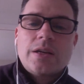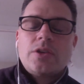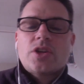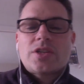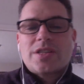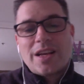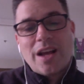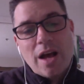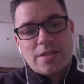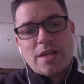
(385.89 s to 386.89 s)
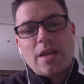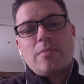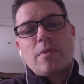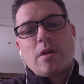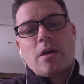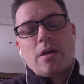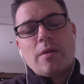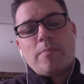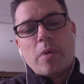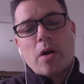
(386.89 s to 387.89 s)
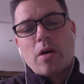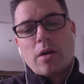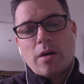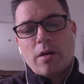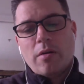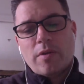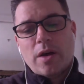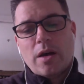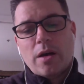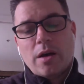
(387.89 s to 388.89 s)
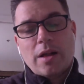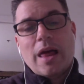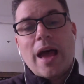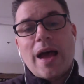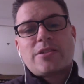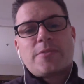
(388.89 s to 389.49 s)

just the content part of a class.